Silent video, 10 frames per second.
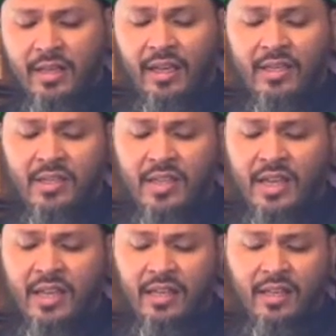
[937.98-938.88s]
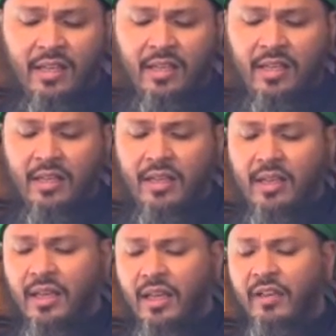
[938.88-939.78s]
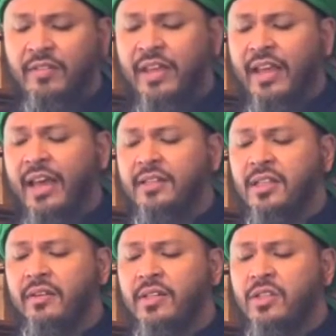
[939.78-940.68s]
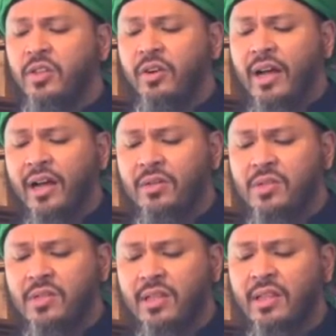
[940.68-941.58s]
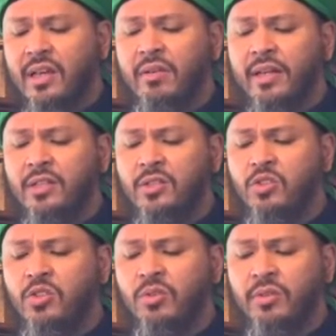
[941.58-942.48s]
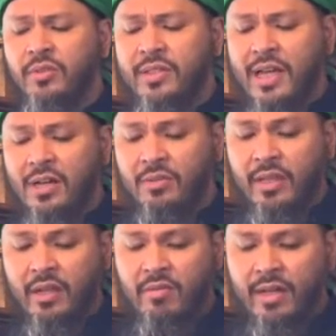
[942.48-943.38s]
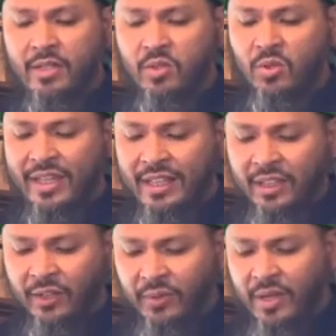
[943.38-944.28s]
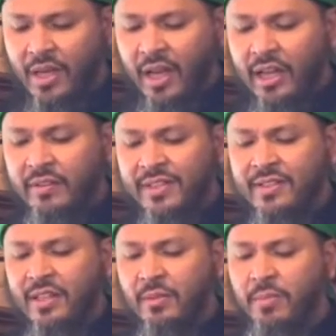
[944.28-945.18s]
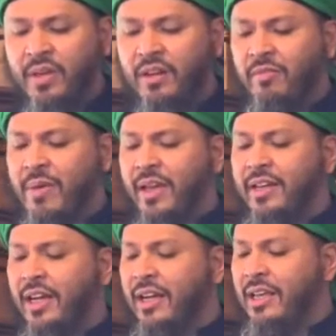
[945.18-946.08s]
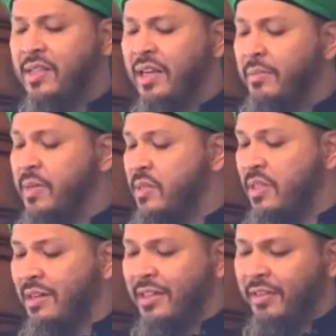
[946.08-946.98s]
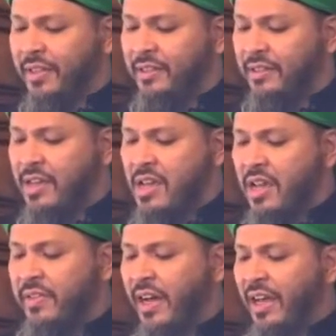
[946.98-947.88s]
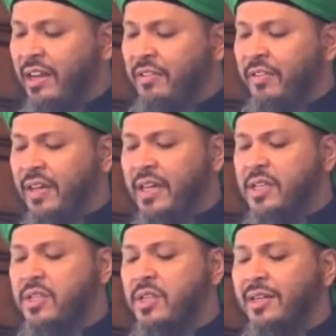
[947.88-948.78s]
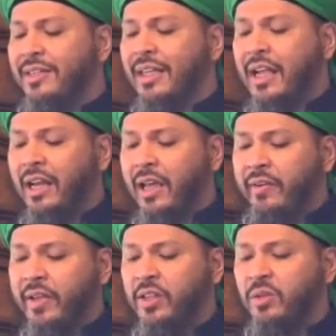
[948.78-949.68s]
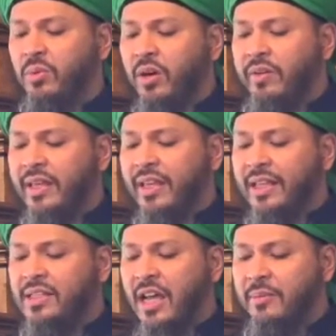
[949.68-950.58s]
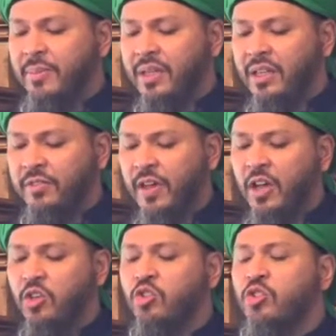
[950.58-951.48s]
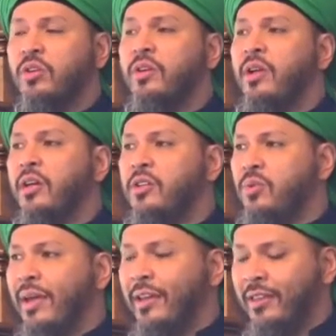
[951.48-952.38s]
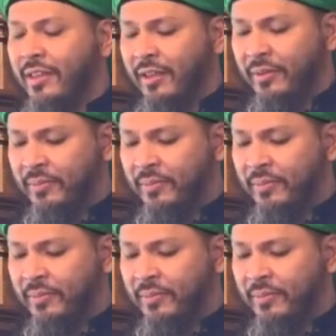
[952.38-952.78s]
if they enter into your house and they are ready to shoot you down, they are ready to kill you. And if the takbir of Mahdi alayhi salam is not given, if the Khalifa is not declaring the war against unbelief, you should not do anything.